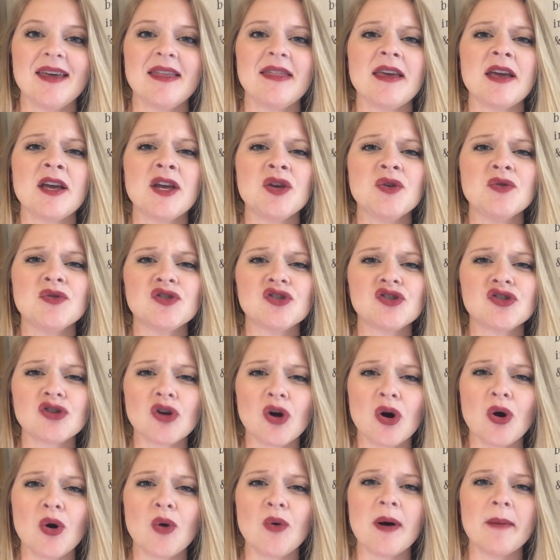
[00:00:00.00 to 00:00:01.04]
Thank you
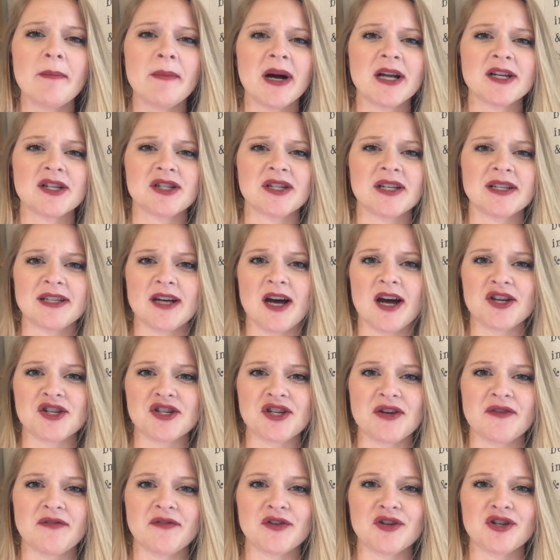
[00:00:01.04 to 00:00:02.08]
so much,
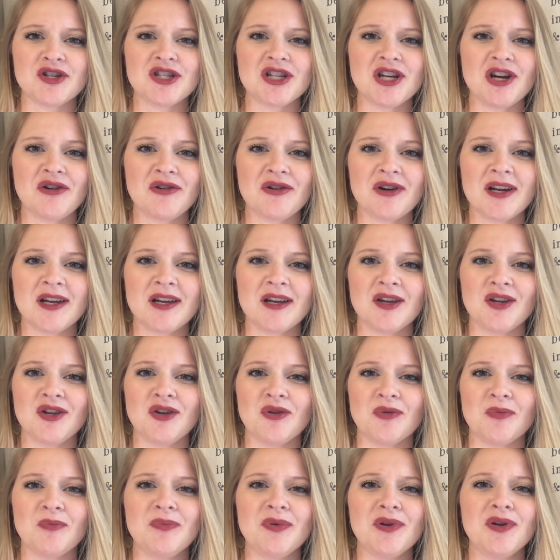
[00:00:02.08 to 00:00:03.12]
Natasha, for sharing
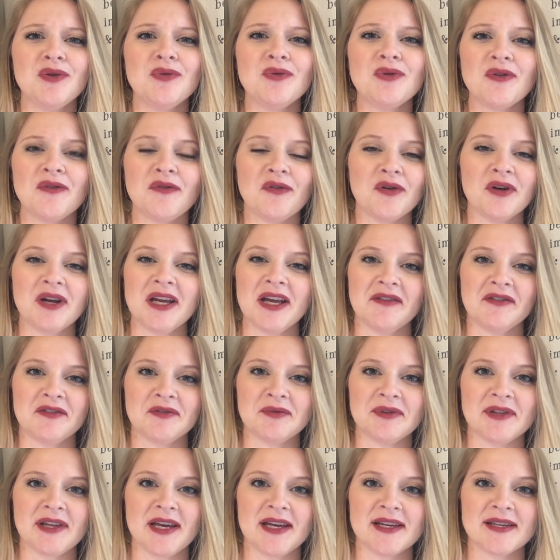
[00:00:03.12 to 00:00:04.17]
your beautiful gift
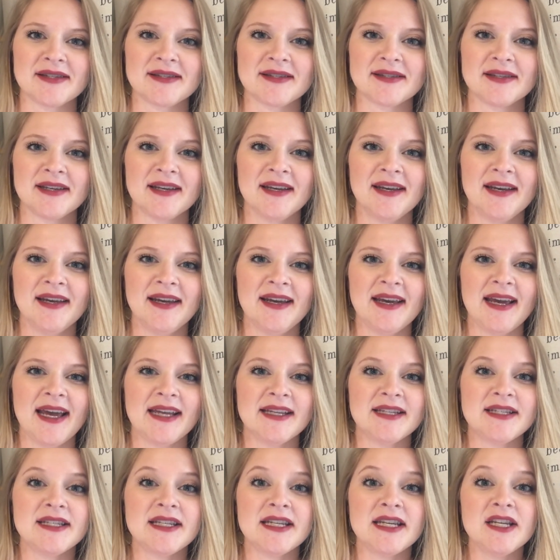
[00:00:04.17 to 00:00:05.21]
with us
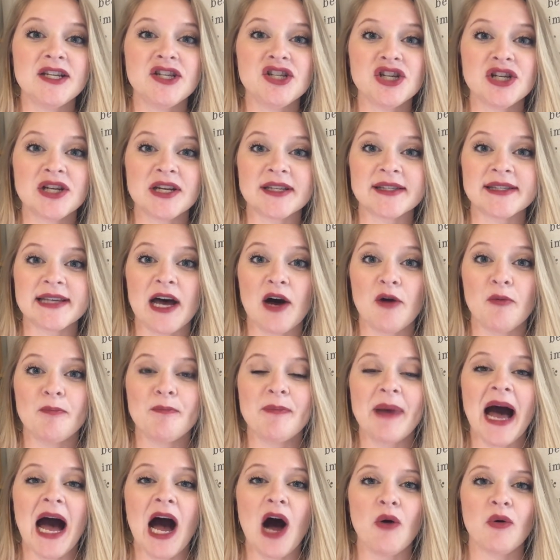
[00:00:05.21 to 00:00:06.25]
and teaching us how
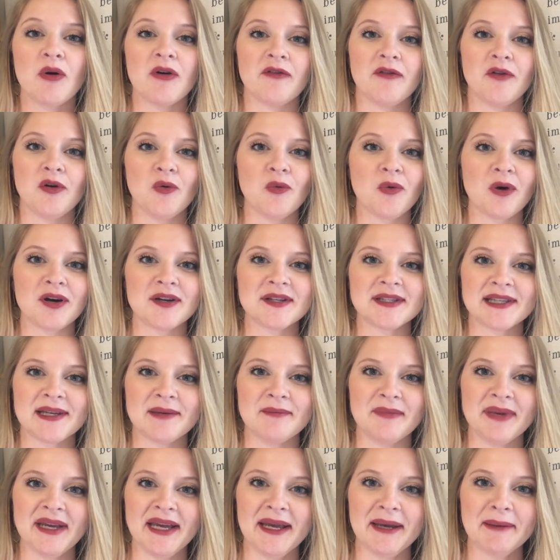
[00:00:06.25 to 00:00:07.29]
powerful words
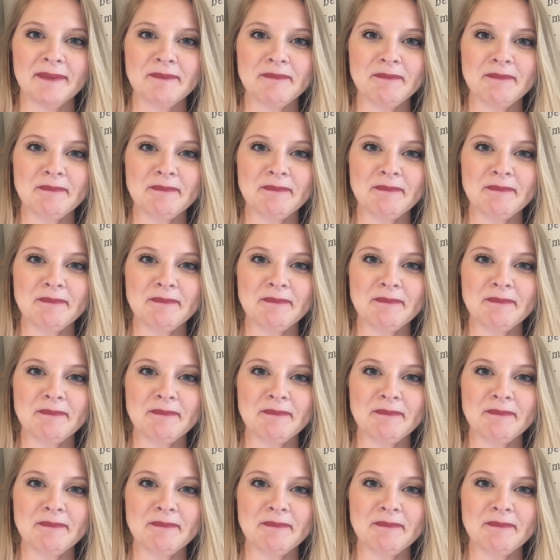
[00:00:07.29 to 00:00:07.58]
can be.